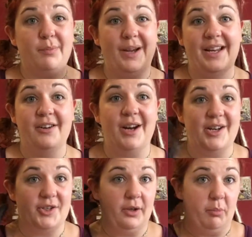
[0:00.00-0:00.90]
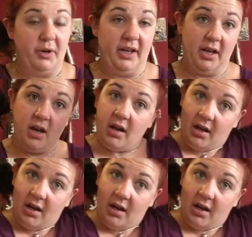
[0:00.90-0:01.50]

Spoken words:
Mine are actually pretty